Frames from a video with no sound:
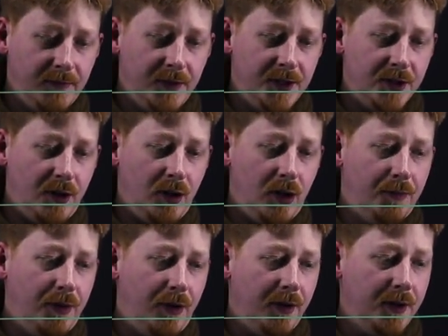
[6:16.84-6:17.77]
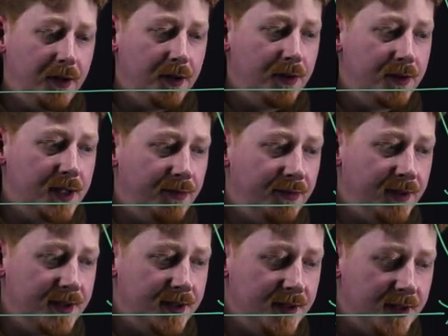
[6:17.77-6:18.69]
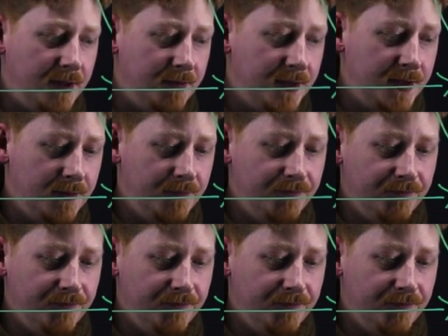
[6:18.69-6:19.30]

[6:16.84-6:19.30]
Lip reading: which all point to different systems.